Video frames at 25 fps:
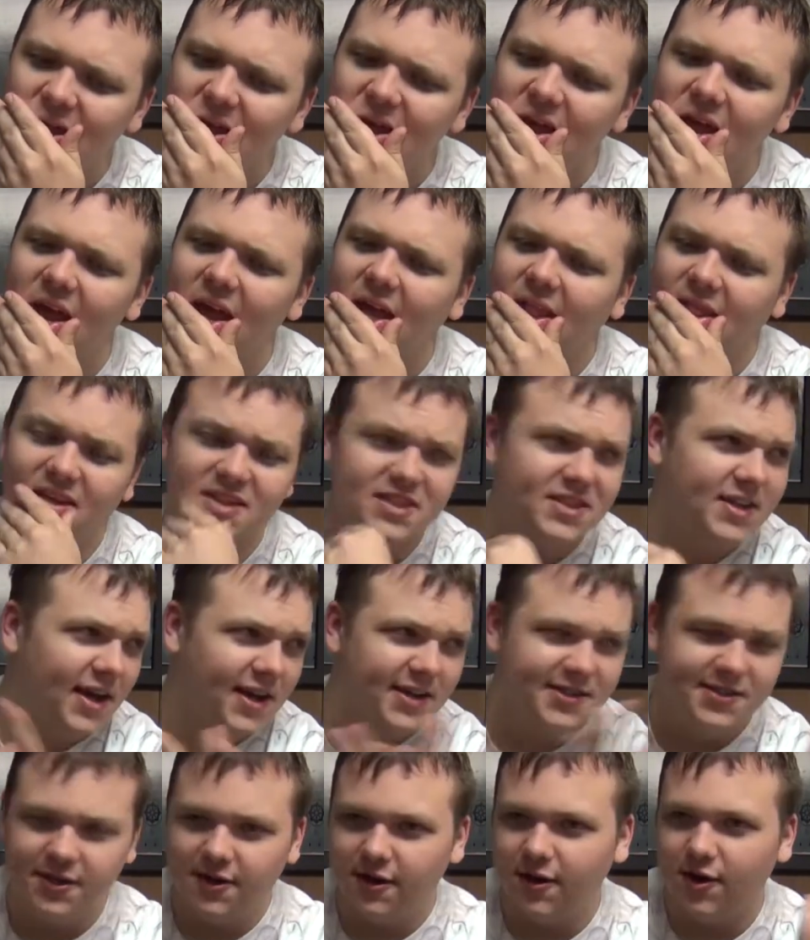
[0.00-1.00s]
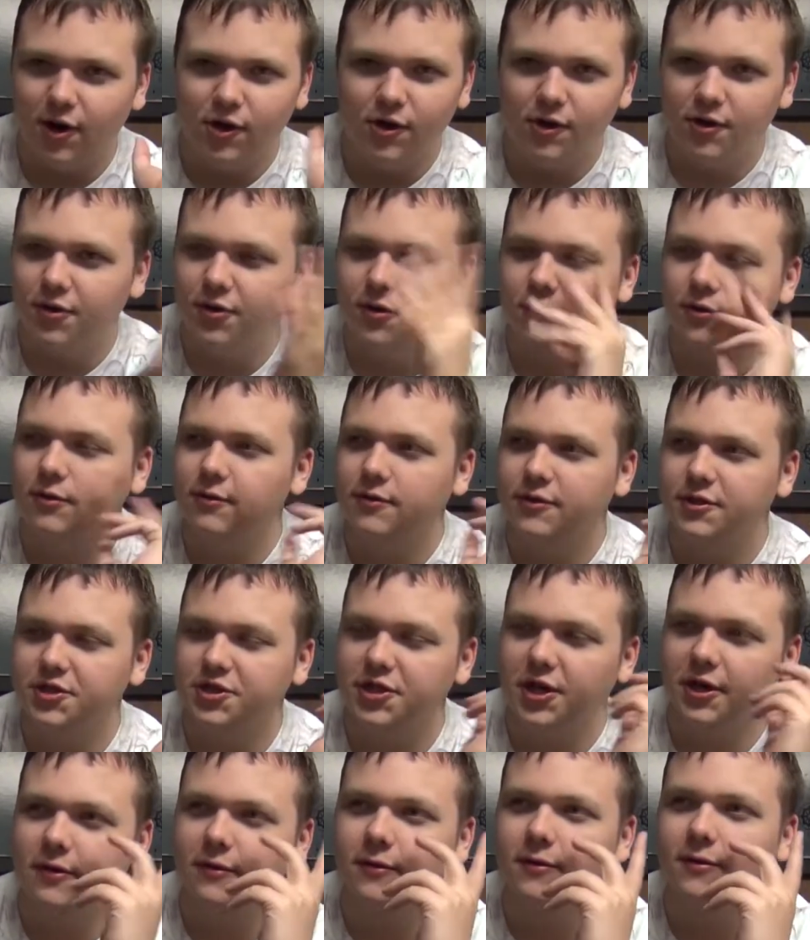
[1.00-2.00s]
And this ties into Call of Cthulhu in
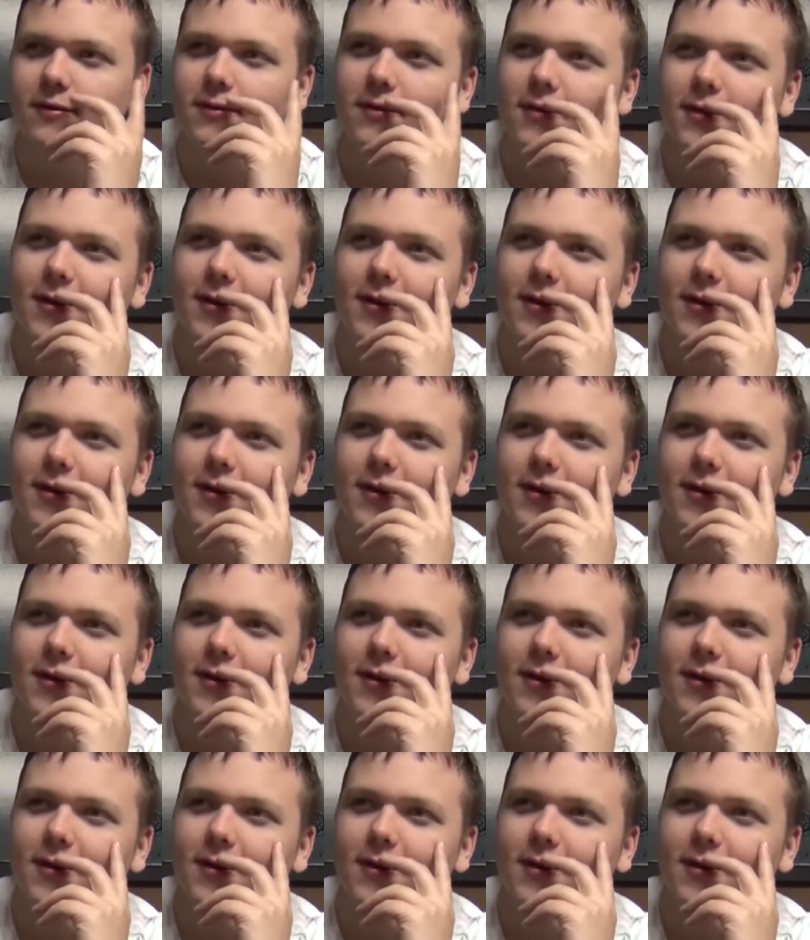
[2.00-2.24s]
general.